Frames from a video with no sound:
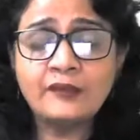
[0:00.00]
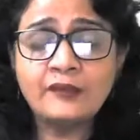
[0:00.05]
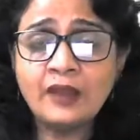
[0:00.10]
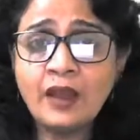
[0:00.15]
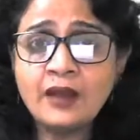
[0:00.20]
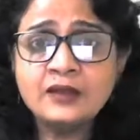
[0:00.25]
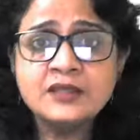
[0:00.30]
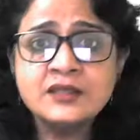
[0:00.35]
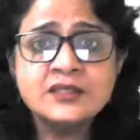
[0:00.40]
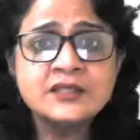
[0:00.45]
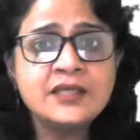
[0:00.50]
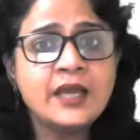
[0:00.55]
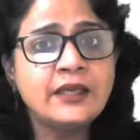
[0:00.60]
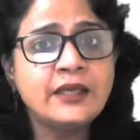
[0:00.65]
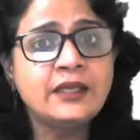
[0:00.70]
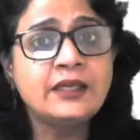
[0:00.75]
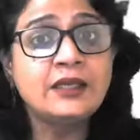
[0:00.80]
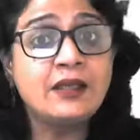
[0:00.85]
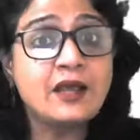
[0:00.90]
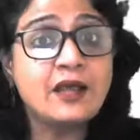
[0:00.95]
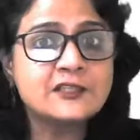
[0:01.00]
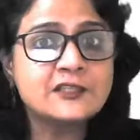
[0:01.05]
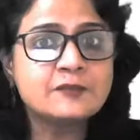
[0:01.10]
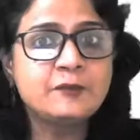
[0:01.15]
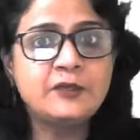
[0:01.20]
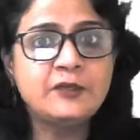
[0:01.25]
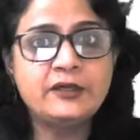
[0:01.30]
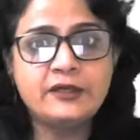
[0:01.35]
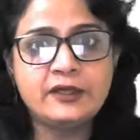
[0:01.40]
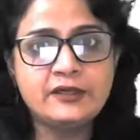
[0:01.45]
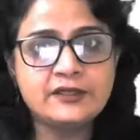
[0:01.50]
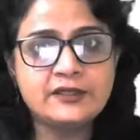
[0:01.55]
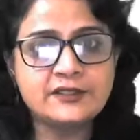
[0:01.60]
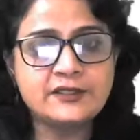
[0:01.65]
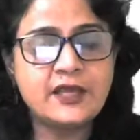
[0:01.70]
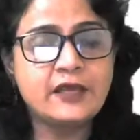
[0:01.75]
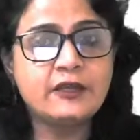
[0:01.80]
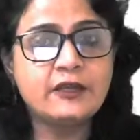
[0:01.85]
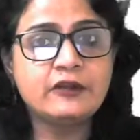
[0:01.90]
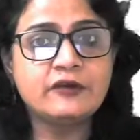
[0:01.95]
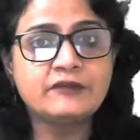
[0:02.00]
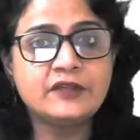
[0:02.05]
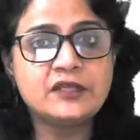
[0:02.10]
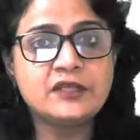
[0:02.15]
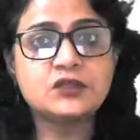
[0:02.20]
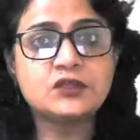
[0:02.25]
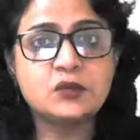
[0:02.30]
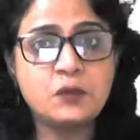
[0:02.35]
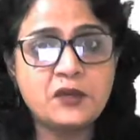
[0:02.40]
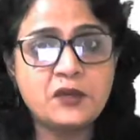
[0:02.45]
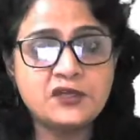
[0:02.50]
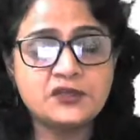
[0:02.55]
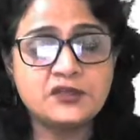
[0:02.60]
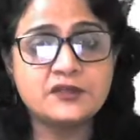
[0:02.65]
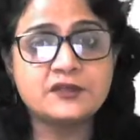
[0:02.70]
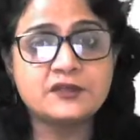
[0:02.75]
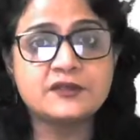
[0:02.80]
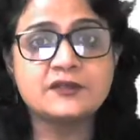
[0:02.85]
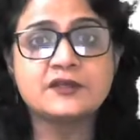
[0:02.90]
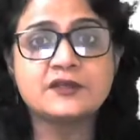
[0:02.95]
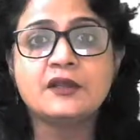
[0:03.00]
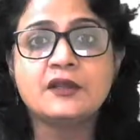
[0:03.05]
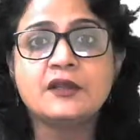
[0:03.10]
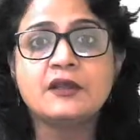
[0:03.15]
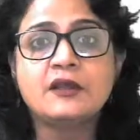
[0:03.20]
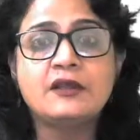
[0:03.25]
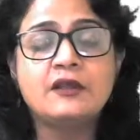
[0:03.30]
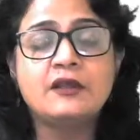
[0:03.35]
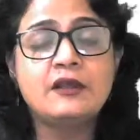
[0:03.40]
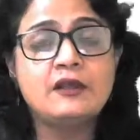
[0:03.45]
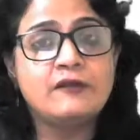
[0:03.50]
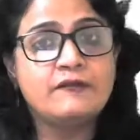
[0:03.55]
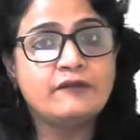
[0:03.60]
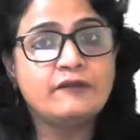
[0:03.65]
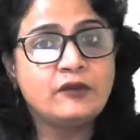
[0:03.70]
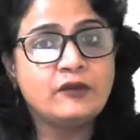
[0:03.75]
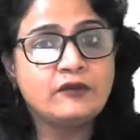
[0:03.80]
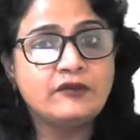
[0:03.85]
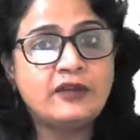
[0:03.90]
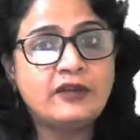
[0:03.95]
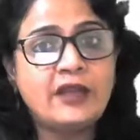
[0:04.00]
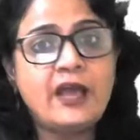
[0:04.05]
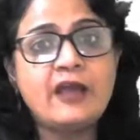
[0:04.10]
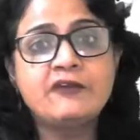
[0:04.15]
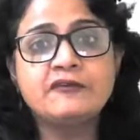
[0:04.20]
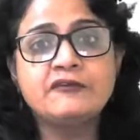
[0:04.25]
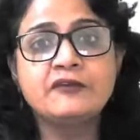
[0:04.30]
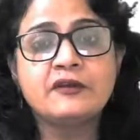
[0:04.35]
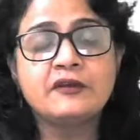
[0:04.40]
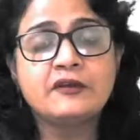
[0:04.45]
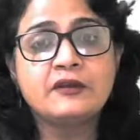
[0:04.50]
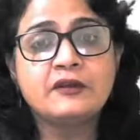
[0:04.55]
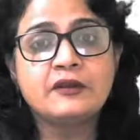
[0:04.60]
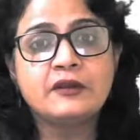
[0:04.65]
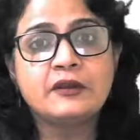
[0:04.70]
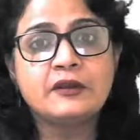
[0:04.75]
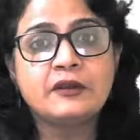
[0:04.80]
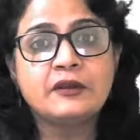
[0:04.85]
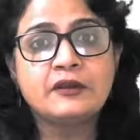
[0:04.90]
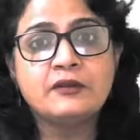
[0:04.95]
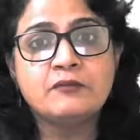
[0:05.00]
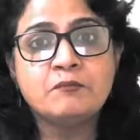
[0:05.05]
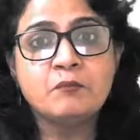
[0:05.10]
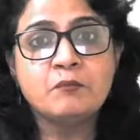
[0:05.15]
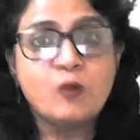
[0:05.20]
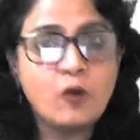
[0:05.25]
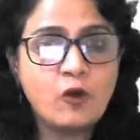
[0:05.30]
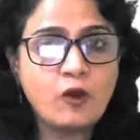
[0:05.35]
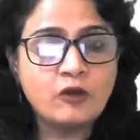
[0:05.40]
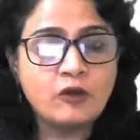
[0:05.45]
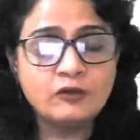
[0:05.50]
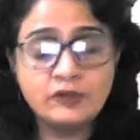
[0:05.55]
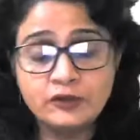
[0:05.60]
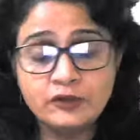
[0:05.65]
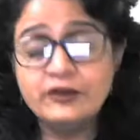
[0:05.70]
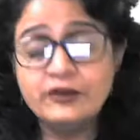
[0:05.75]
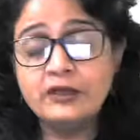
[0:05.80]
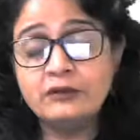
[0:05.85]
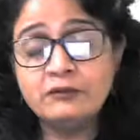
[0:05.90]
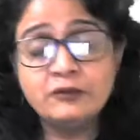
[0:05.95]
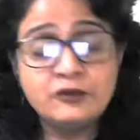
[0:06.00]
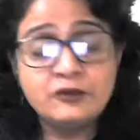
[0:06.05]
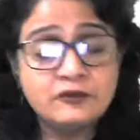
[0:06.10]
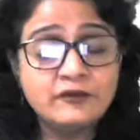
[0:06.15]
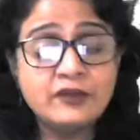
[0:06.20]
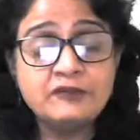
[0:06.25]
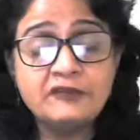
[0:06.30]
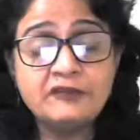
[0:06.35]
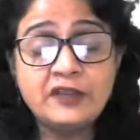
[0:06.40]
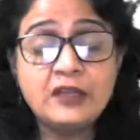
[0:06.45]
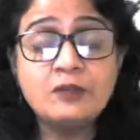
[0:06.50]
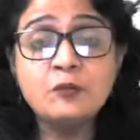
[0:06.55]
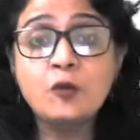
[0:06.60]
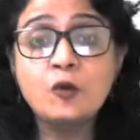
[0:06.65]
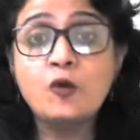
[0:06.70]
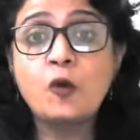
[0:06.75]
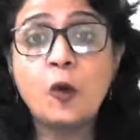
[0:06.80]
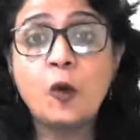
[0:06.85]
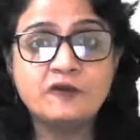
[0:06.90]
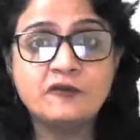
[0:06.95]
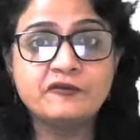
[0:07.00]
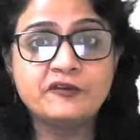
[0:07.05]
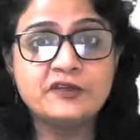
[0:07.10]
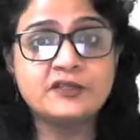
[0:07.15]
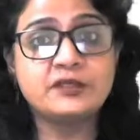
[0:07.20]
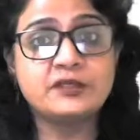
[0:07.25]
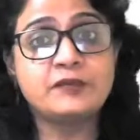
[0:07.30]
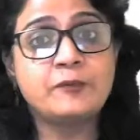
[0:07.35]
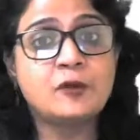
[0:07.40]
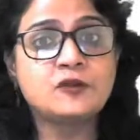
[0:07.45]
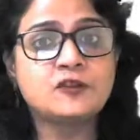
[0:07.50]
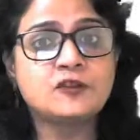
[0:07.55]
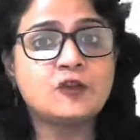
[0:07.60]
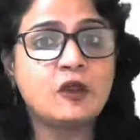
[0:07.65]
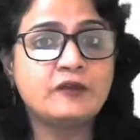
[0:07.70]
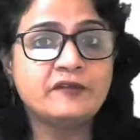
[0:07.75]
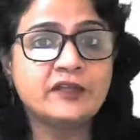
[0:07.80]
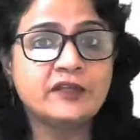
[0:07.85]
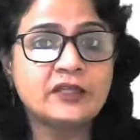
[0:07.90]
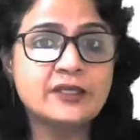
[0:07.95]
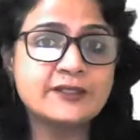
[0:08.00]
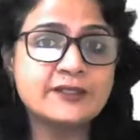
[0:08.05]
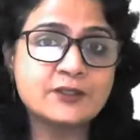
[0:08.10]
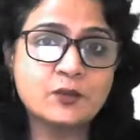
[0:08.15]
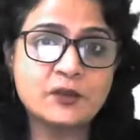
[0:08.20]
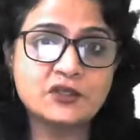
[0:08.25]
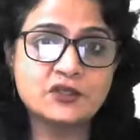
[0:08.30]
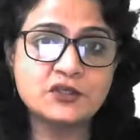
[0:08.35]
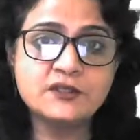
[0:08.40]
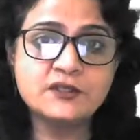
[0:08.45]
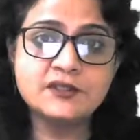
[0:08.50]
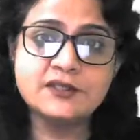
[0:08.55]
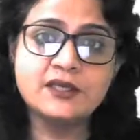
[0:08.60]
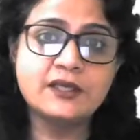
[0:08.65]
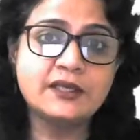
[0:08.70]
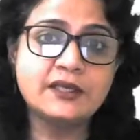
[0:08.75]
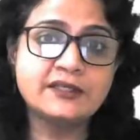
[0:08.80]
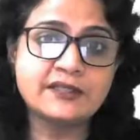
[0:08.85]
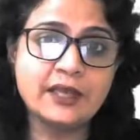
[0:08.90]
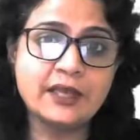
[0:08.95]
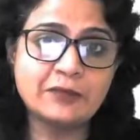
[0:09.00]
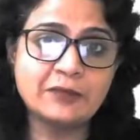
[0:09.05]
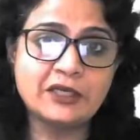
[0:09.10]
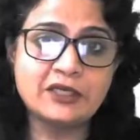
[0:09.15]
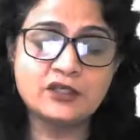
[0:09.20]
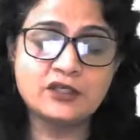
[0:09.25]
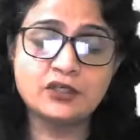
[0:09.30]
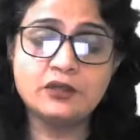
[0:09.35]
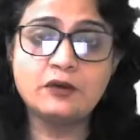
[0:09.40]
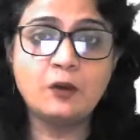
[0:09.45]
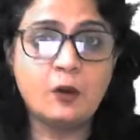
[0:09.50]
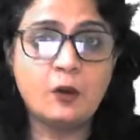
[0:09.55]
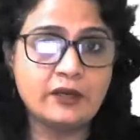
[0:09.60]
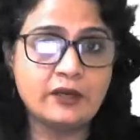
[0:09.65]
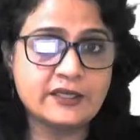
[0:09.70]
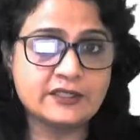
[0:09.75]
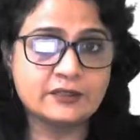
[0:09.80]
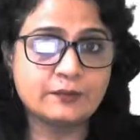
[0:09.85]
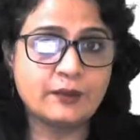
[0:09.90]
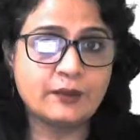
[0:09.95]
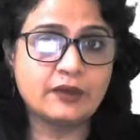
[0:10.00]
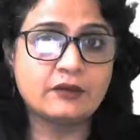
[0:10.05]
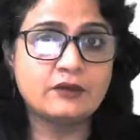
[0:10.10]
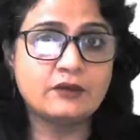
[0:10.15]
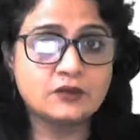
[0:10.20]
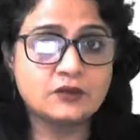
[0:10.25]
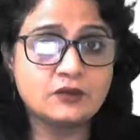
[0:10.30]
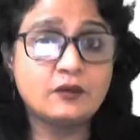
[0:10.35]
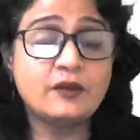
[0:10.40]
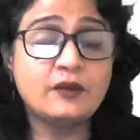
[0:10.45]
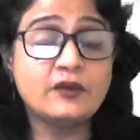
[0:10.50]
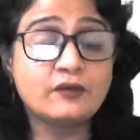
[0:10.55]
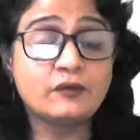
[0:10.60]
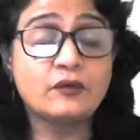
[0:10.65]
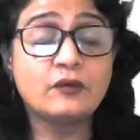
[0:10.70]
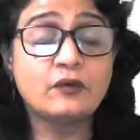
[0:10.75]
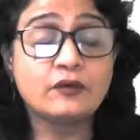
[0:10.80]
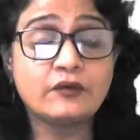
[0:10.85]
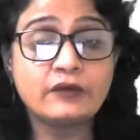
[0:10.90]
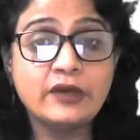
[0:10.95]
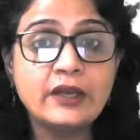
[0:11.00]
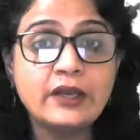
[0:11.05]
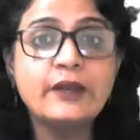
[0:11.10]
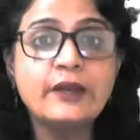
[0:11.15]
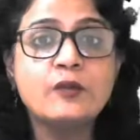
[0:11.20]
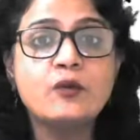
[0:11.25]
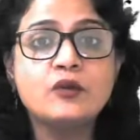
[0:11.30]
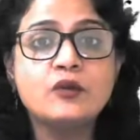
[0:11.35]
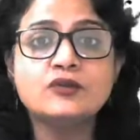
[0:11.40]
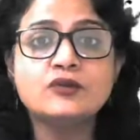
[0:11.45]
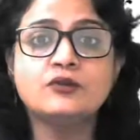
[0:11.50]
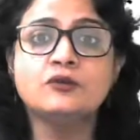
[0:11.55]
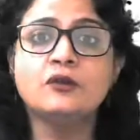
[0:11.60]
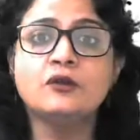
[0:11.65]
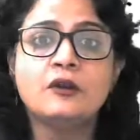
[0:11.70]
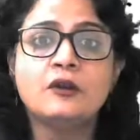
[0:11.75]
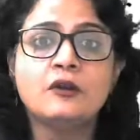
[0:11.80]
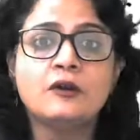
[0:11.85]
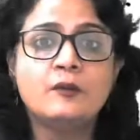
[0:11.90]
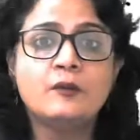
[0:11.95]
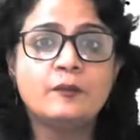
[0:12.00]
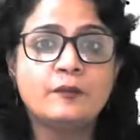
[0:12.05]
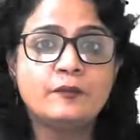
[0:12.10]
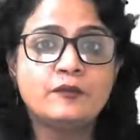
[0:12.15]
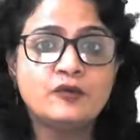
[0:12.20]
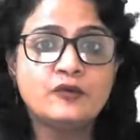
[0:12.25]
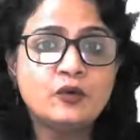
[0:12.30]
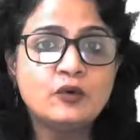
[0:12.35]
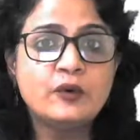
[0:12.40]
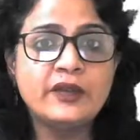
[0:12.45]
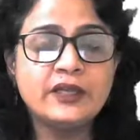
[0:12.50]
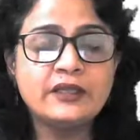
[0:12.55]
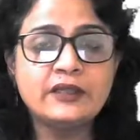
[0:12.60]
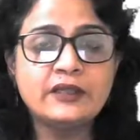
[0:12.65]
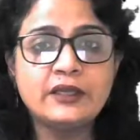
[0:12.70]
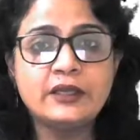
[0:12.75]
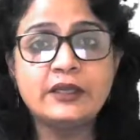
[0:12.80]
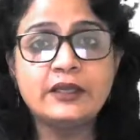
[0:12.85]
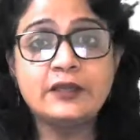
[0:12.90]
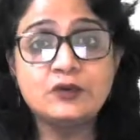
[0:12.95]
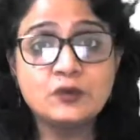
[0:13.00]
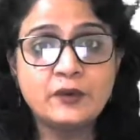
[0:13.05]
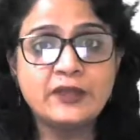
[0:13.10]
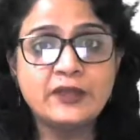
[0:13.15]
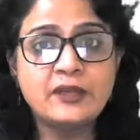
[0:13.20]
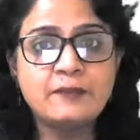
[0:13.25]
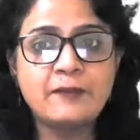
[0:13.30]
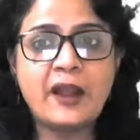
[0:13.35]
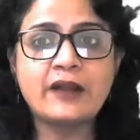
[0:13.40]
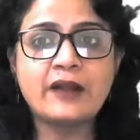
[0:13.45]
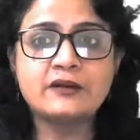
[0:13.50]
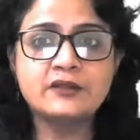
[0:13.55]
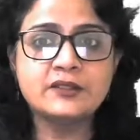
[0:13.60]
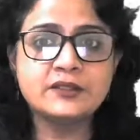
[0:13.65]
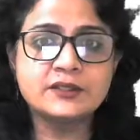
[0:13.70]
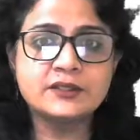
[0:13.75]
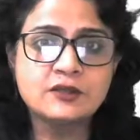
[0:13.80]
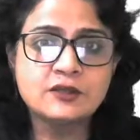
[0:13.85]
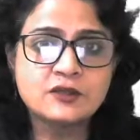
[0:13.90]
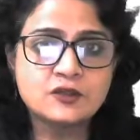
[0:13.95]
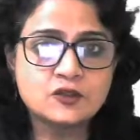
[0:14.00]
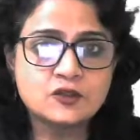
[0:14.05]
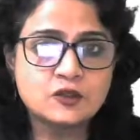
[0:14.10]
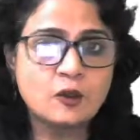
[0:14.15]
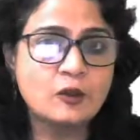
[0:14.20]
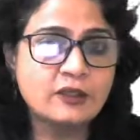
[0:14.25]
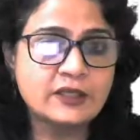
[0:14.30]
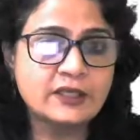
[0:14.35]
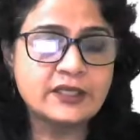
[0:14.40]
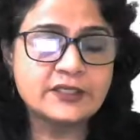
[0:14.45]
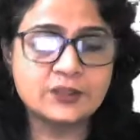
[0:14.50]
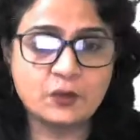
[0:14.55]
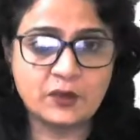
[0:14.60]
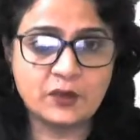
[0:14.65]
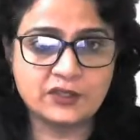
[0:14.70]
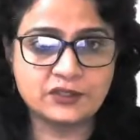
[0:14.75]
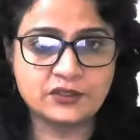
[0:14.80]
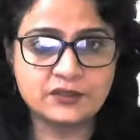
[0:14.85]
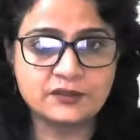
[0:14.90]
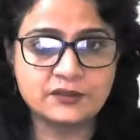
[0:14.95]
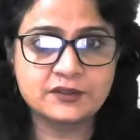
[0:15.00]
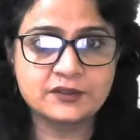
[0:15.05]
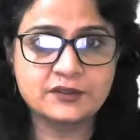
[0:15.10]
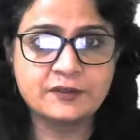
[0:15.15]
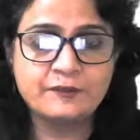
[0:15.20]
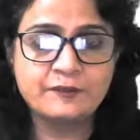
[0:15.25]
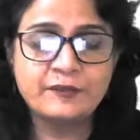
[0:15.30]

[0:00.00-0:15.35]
understanding, last minute understanding of these questions, you will have more, you will feel more confident about solving these questions in examination hall as well. So if you really want to do anything, do any practice, solve these questions.